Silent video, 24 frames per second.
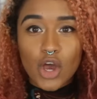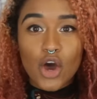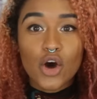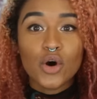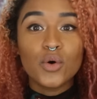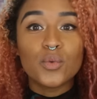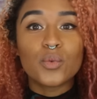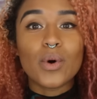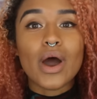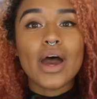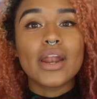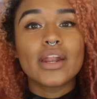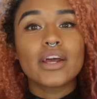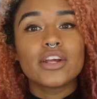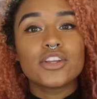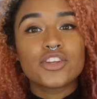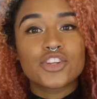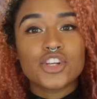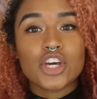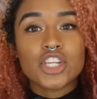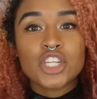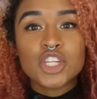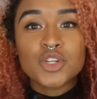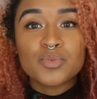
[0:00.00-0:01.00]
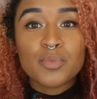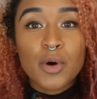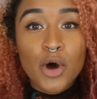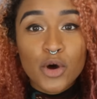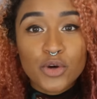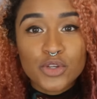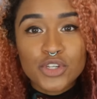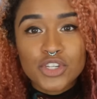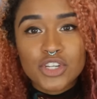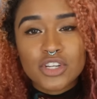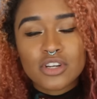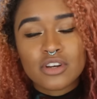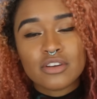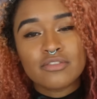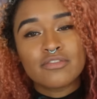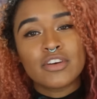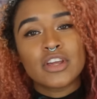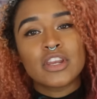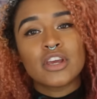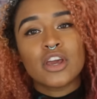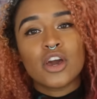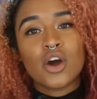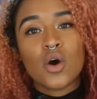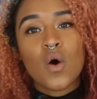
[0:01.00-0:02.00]
Oh, and I just posted a
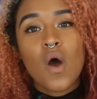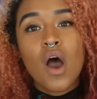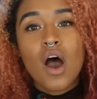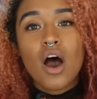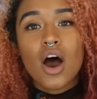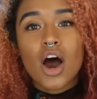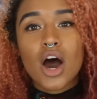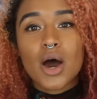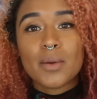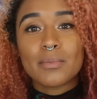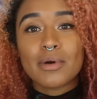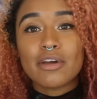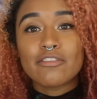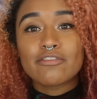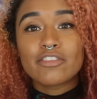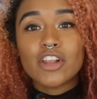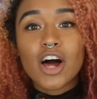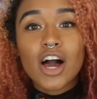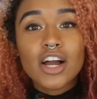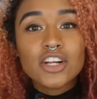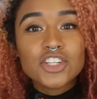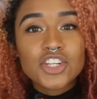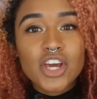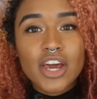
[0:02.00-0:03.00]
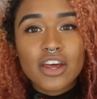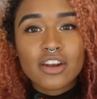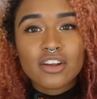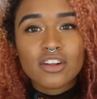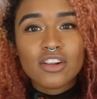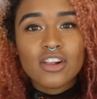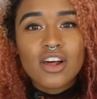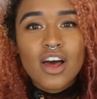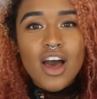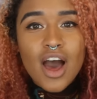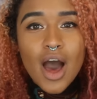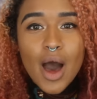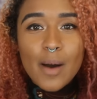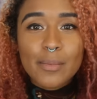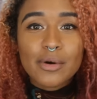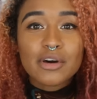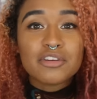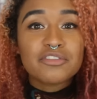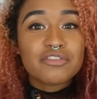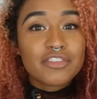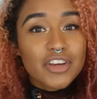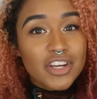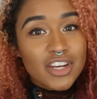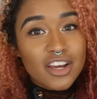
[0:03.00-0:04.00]
video on my vlog channel
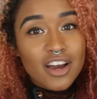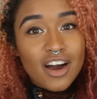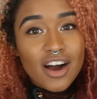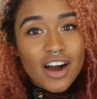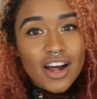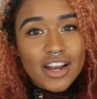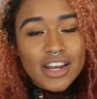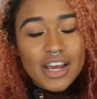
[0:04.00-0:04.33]
about VidCon.